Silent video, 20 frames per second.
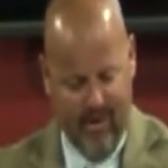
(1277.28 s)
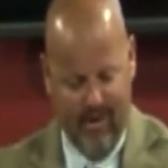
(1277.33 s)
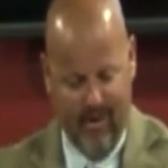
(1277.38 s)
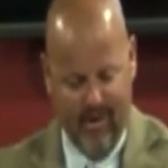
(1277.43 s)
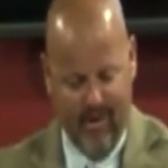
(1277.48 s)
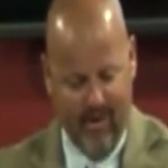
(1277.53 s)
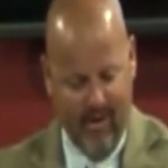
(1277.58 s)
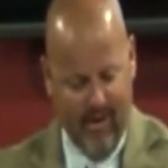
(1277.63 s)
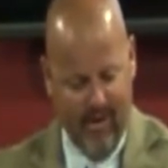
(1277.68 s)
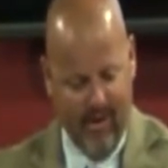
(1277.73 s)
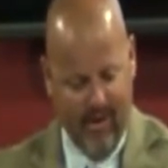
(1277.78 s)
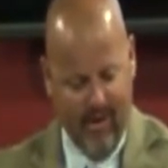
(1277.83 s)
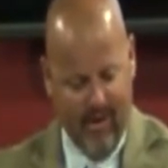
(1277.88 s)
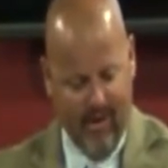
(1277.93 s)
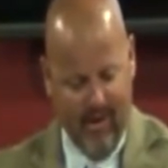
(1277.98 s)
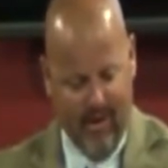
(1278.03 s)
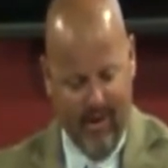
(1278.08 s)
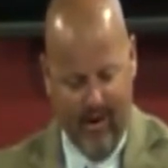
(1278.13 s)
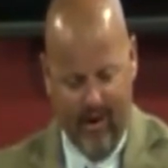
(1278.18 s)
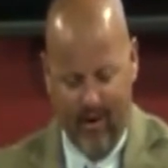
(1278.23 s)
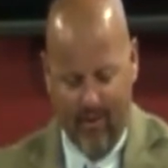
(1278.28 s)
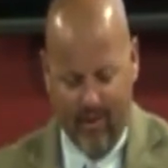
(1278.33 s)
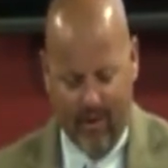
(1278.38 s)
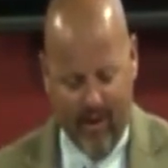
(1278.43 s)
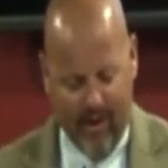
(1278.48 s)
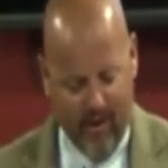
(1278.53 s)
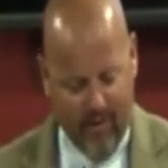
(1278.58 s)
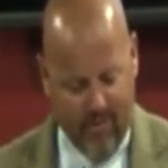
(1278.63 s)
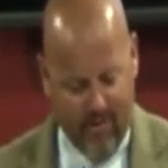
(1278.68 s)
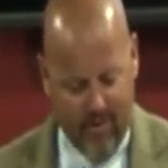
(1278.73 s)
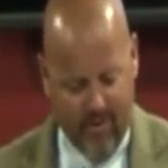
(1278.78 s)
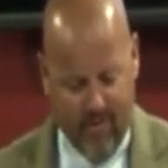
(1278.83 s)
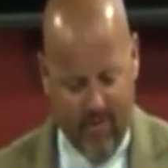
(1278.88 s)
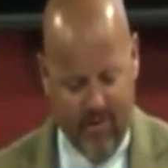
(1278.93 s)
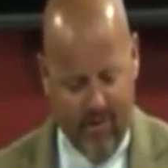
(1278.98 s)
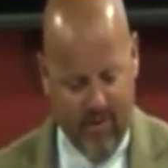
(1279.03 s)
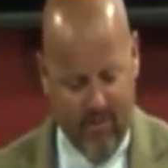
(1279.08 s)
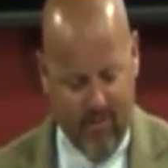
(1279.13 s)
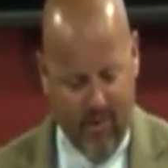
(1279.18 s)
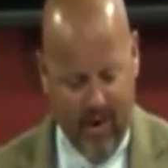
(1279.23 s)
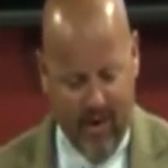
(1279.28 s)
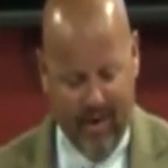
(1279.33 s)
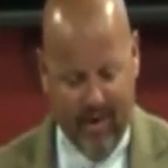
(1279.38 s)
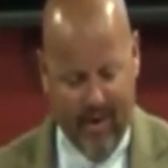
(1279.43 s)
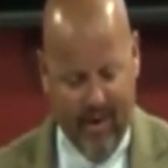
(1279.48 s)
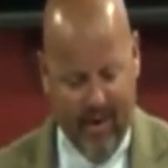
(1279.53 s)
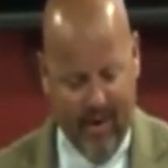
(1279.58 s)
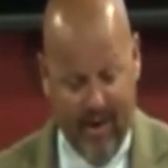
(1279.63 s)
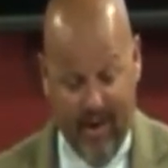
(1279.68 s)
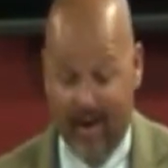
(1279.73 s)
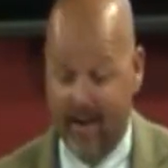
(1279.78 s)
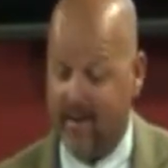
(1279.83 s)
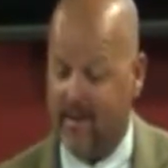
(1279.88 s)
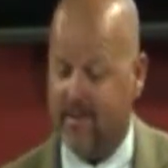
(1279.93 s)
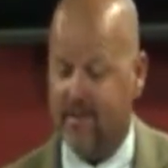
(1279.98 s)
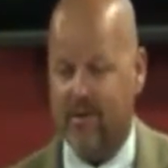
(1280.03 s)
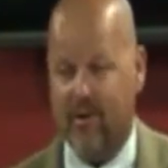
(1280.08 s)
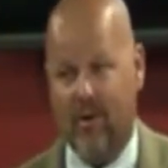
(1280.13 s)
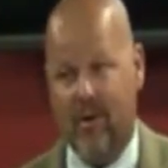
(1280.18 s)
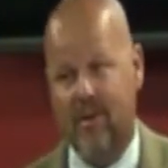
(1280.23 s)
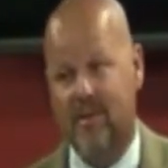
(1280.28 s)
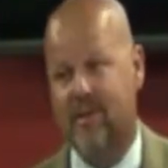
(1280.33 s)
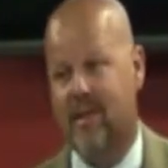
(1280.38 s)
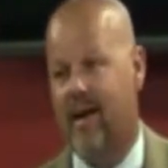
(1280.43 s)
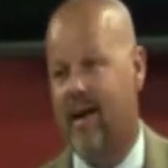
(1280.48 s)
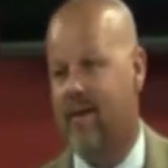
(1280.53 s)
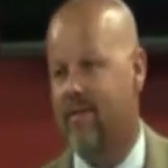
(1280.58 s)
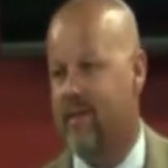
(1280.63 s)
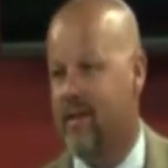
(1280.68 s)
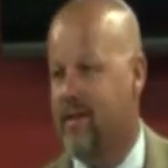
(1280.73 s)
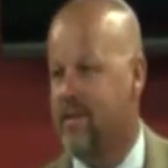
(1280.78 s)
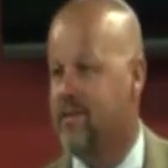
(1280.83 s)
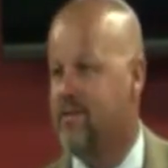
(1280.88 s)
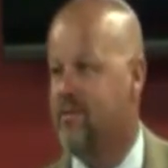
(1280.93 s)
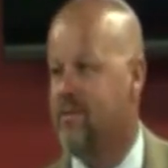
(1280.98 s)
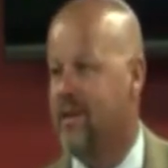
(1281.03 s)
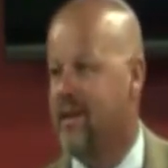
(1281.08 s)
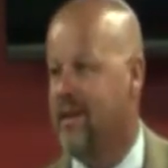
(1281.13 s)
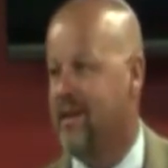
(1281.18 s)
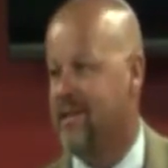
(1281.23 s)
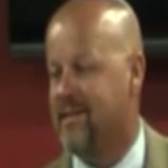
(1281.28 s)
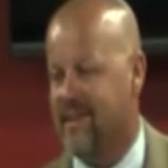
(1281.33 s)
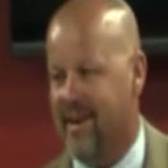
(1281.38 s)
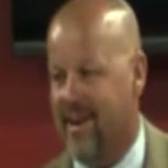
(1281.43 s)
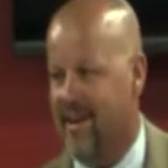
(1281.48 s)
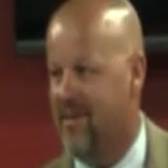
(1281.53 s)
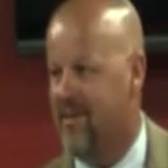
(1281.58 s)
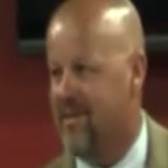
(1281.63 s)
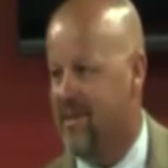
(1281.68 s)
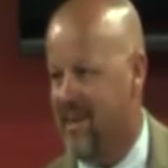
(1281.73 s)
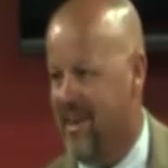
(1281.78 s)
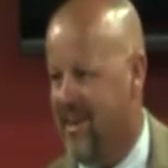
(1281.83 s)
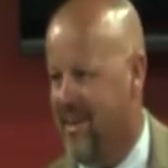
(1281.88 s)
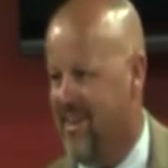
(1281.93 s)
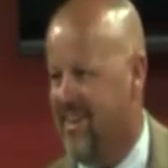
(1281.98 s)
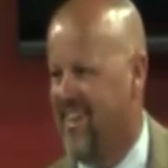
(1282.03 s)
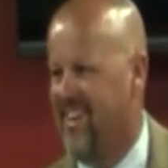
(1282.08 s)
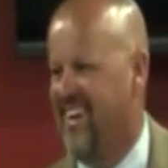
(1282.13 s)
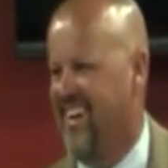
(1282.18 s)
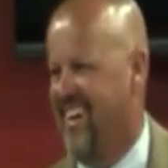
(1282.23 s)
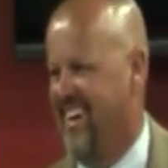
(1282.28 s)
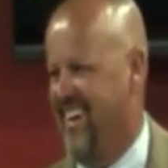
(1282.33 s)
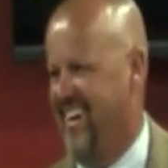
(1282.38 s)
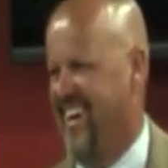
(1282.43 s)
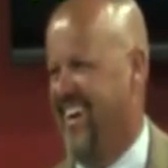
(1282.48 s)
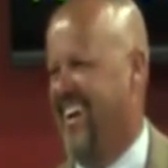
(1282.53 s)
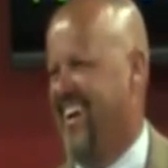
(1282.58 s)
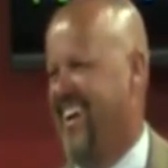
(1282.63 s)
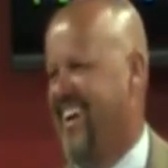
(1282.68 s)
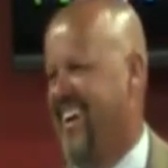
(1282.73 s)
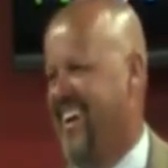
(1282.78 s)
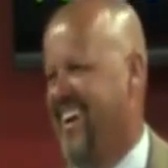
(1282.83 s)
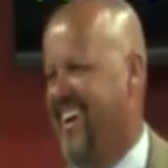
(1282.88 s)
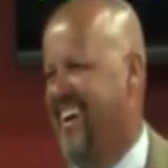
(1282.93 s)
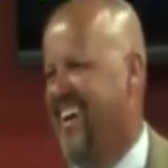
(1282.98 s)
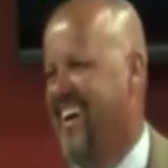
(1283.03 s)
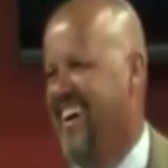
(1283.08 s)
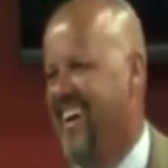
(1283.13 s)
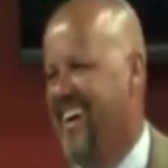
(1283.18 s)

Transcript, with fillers: and I don't care if you, you break that down as north, south, east, or west. I don't care.